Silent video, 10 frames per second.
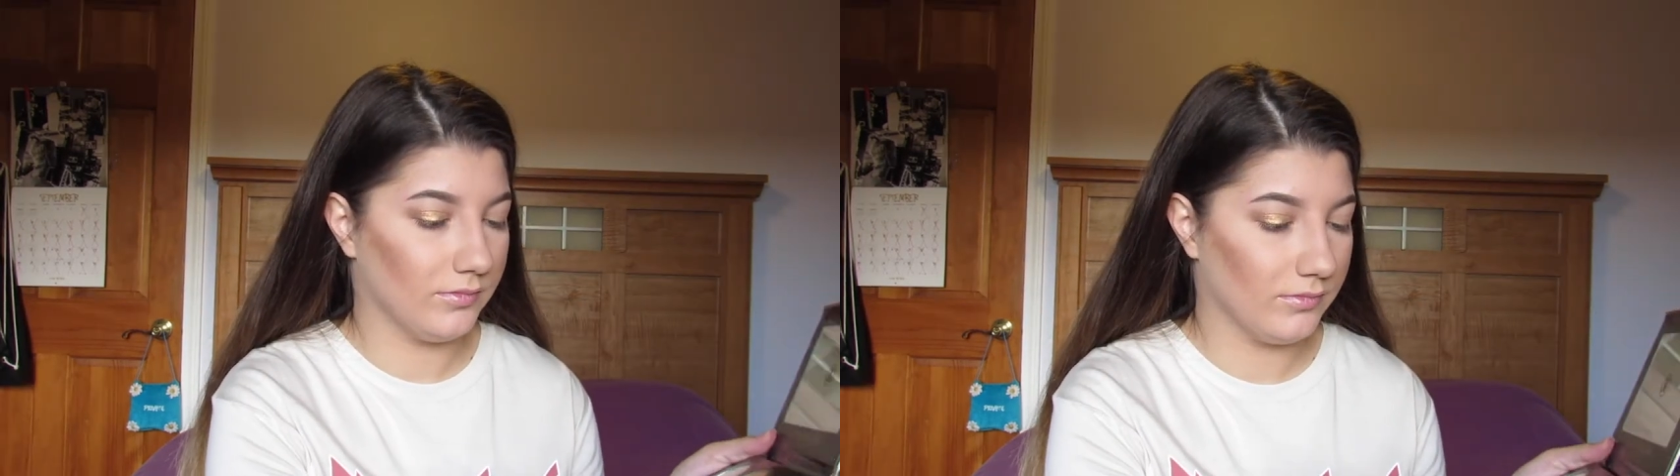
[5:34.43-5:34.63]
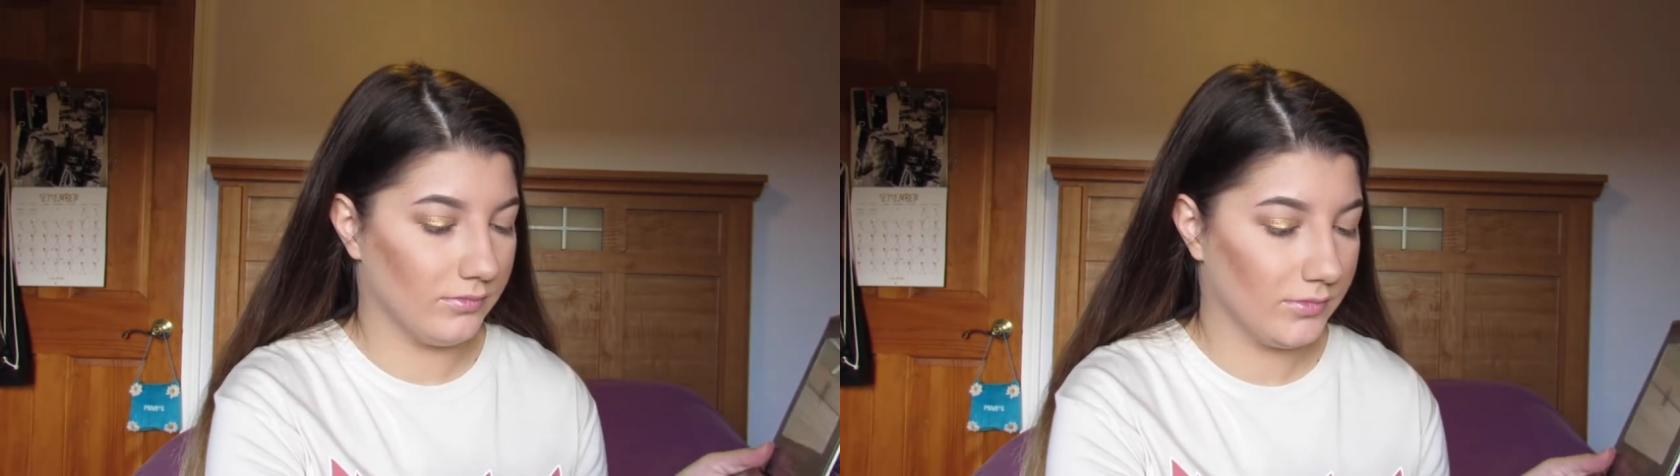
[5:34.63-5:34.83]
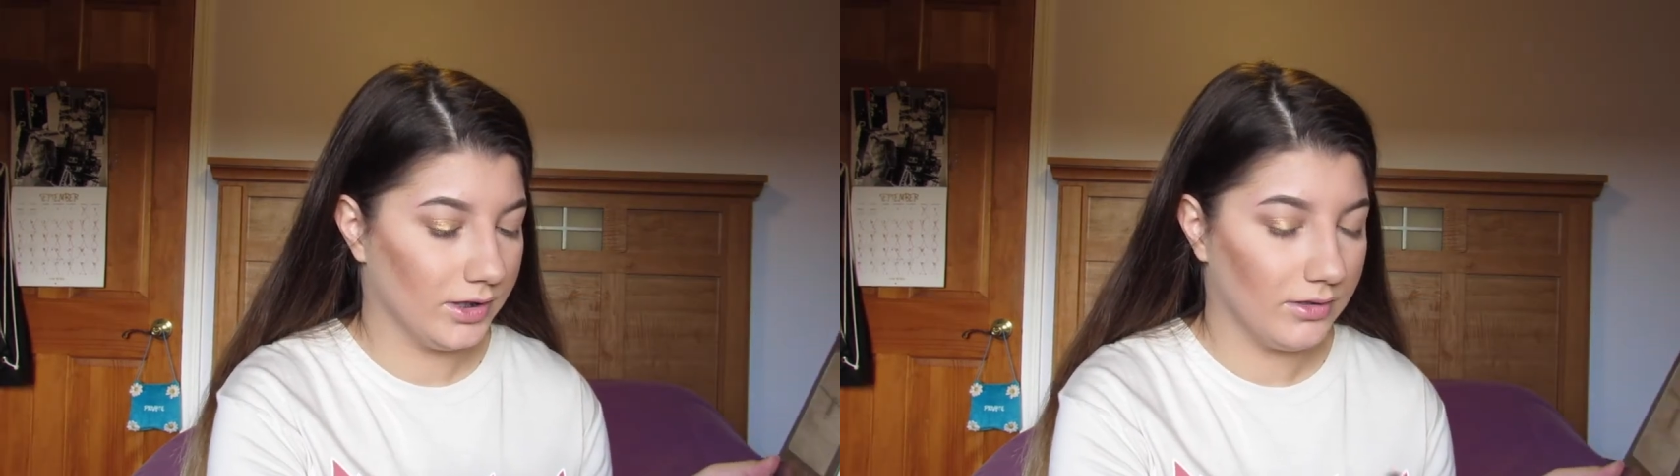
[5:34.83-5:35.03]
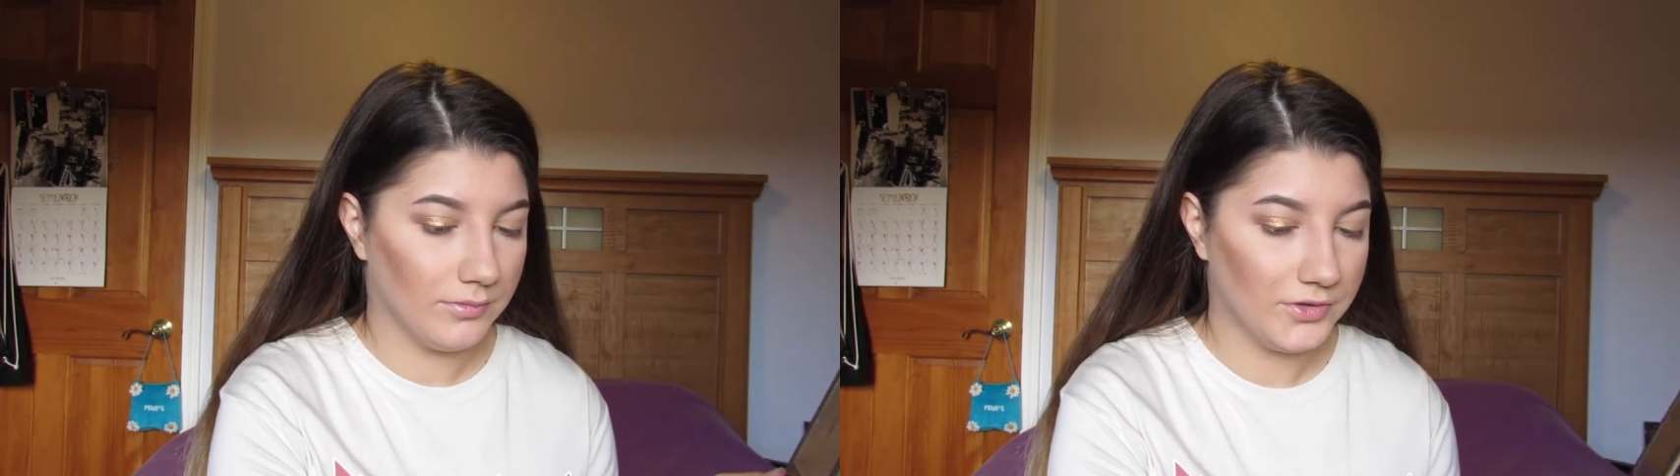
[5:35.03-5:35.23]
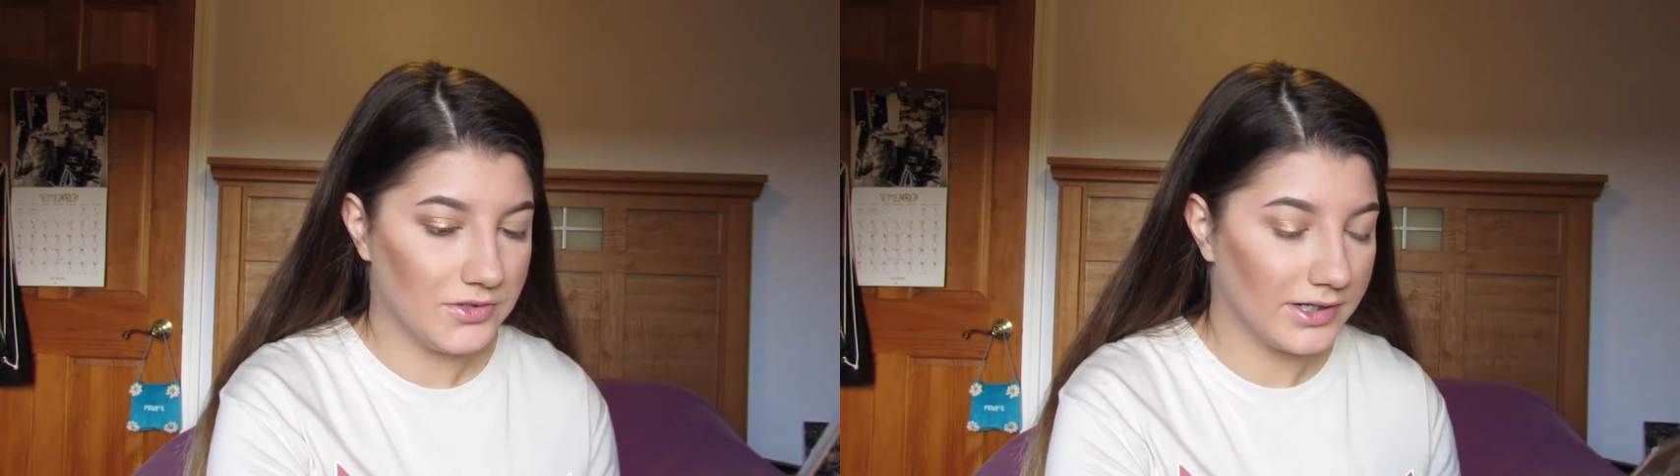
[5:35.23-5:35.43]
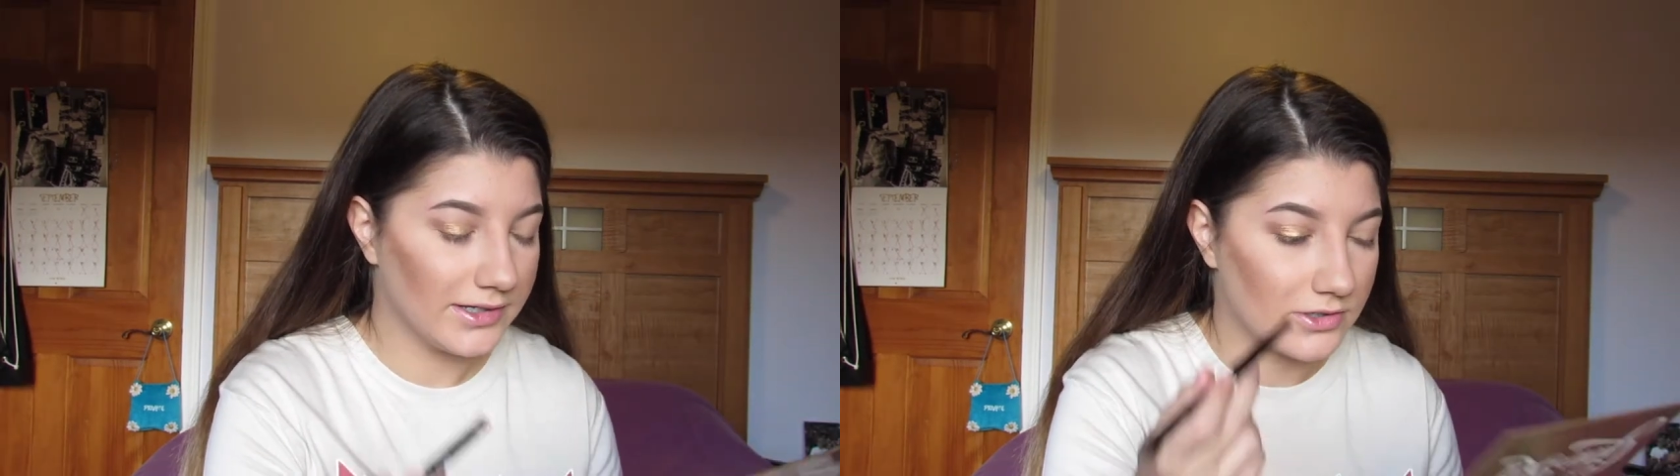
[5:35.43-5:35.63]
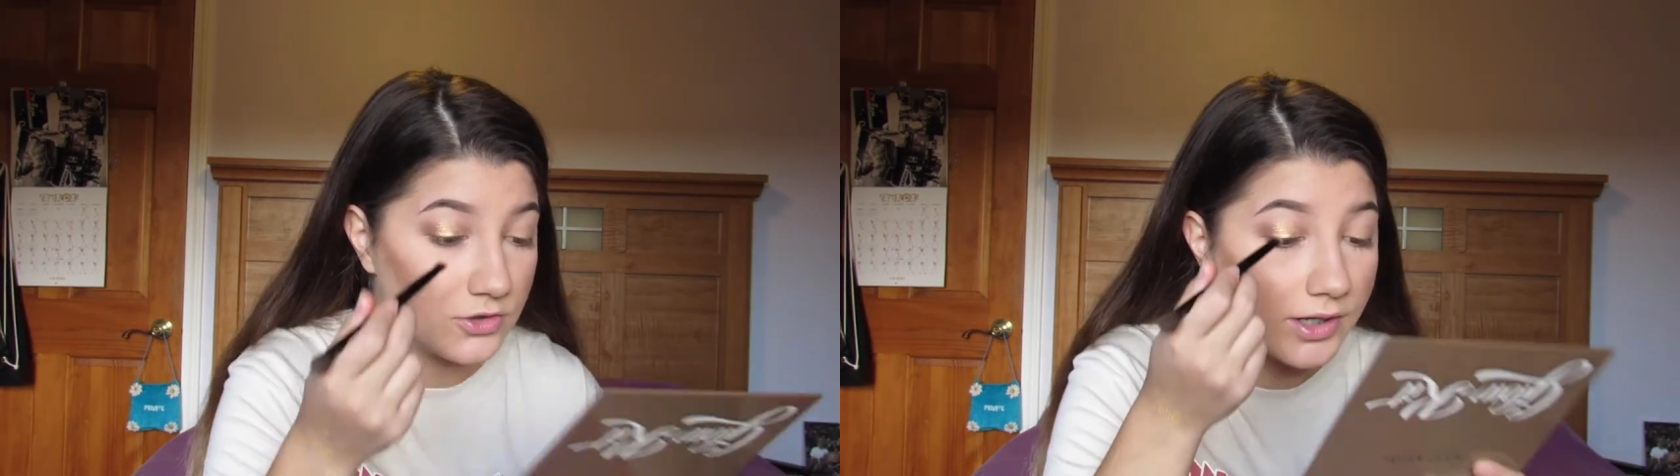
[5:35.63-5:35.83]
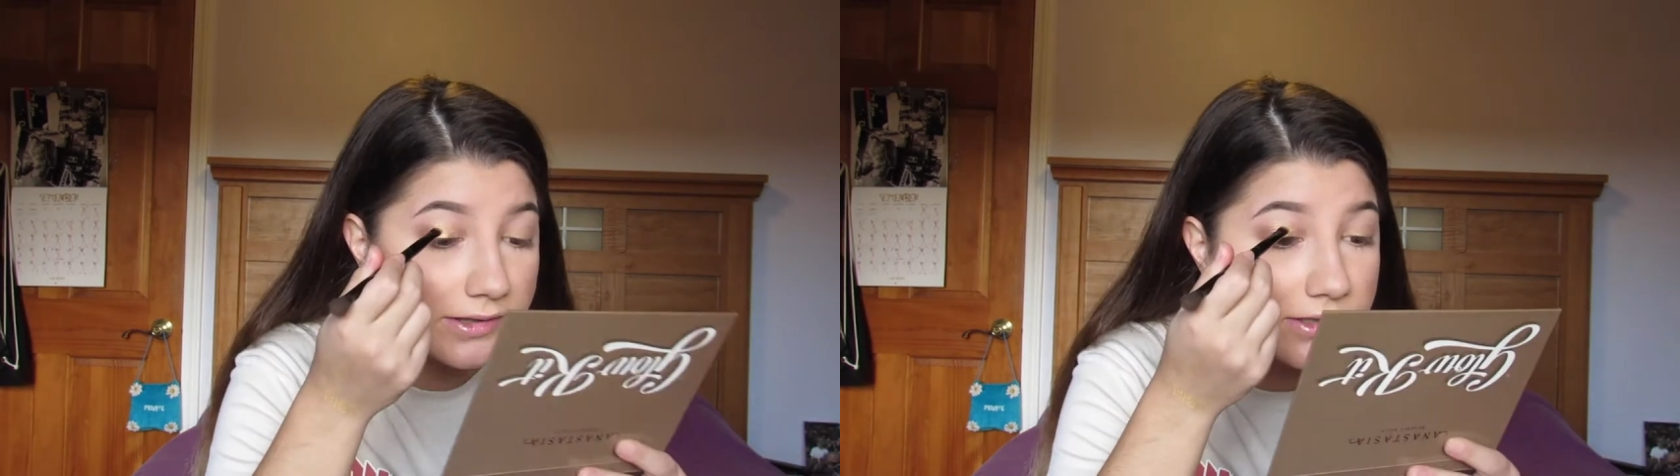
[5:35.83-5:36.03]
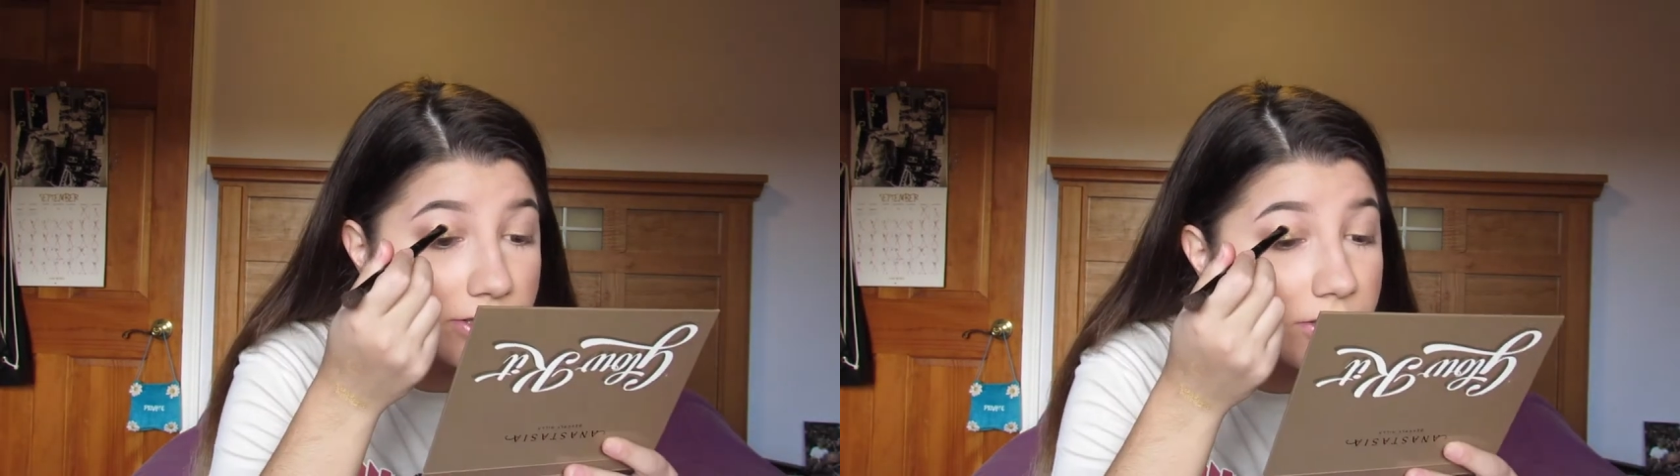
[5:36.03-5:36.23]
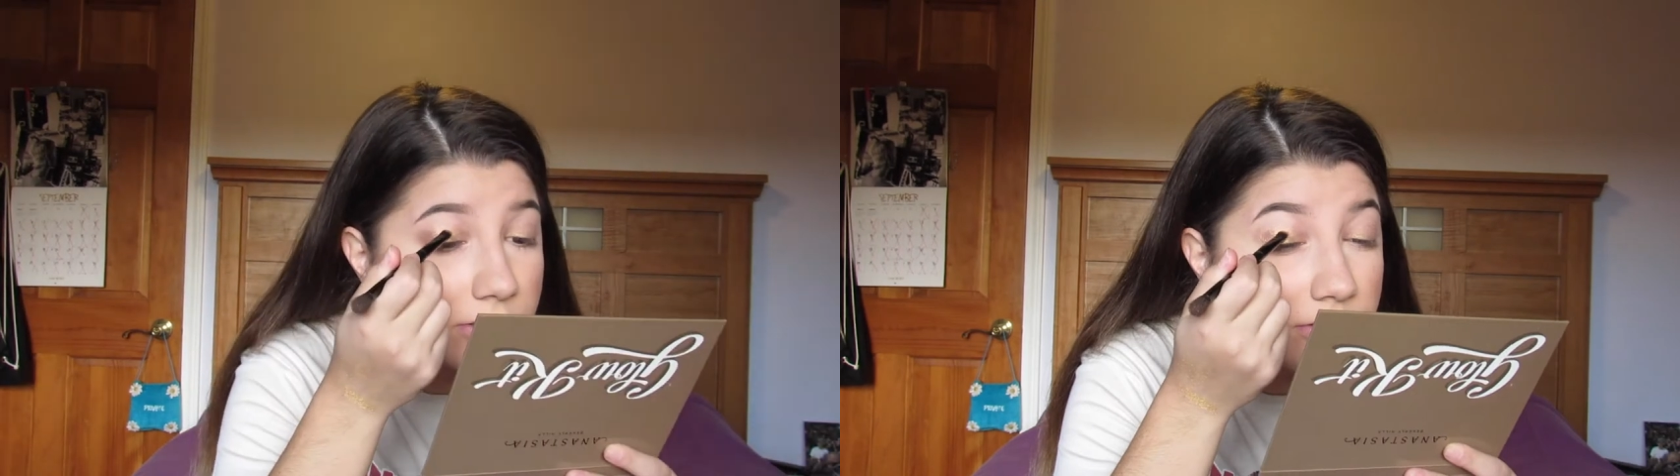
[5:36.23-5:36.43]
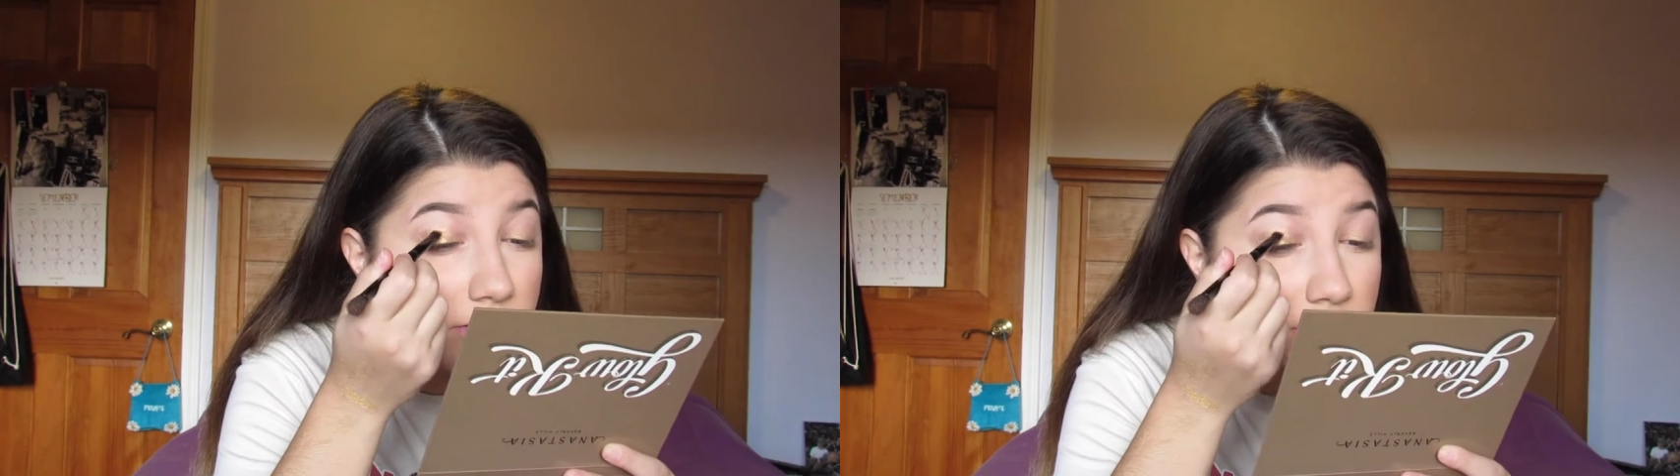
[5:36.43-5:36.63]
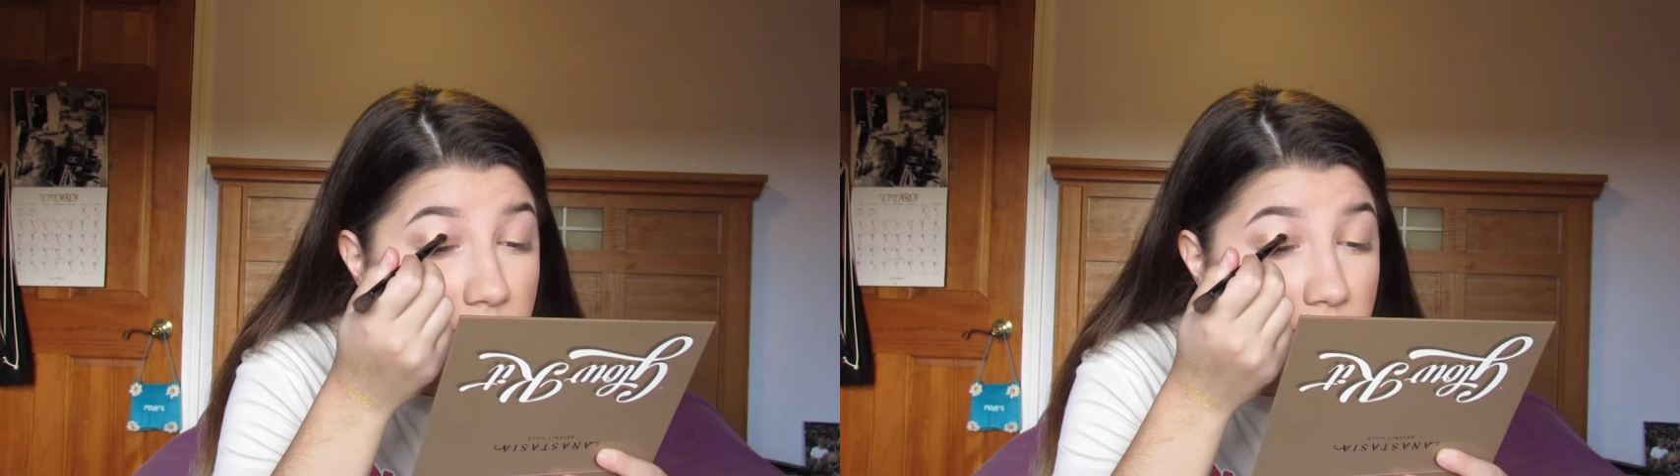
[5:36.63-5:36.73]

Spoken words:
I'm gonna use it as a transition.